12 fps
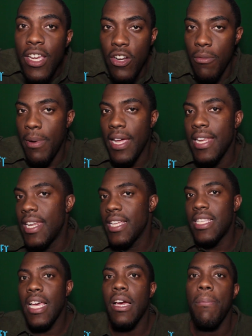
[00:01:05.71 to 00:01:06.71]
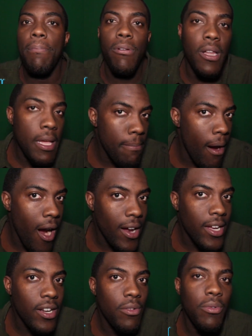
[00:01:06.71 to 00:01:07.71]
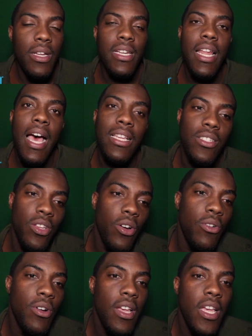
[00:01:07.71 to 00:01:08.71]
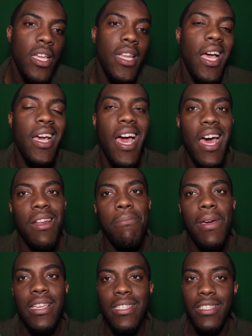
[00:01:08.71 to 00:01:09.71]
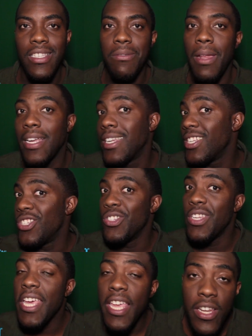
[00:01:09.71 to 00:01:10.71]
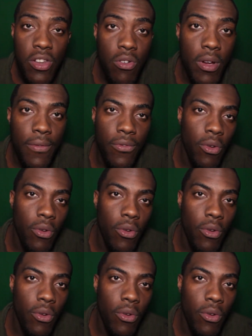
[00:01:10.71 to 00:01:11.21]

You know, but he did take a plea bargain or whatnot, so that kind of makes it seem like that you did do it.